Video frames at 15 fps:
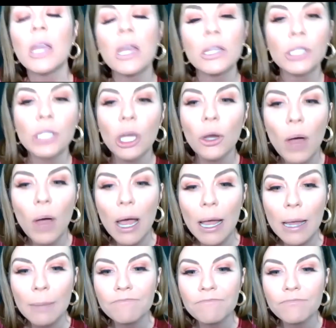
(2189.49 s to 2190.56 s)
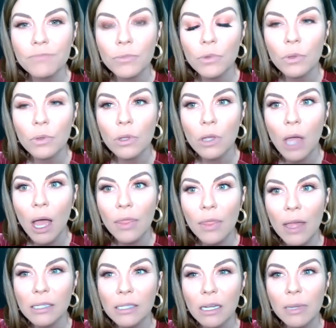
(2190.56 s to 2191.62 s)
So
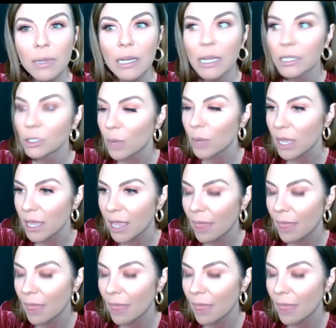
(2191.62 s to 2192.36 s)
that's going to be next week.